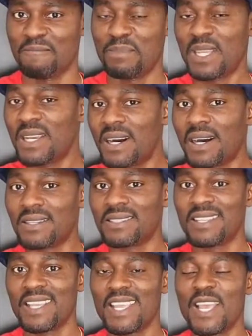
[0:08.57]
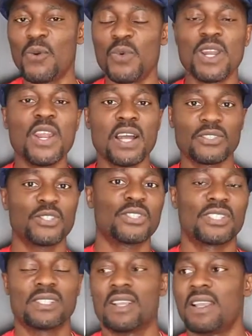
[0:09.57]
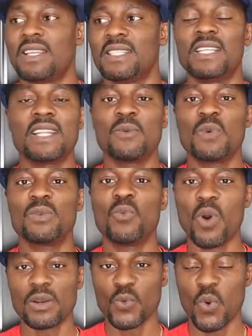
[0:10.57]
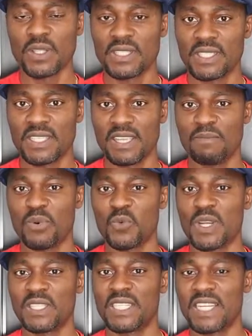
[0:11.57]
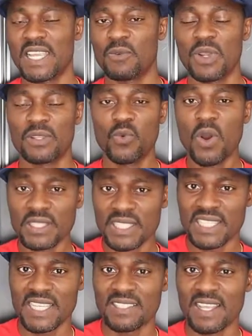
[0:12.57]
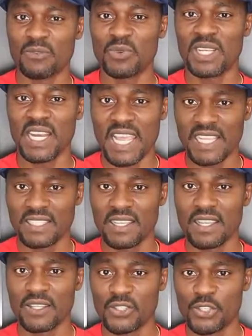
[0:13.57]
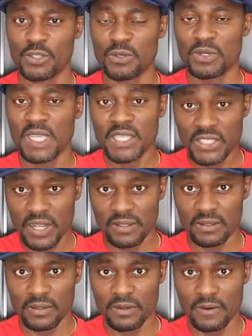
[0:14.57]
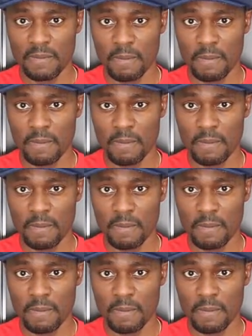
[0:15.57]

because we're not just dealing with one quantity, but we're dealing with quantities that relate to each other.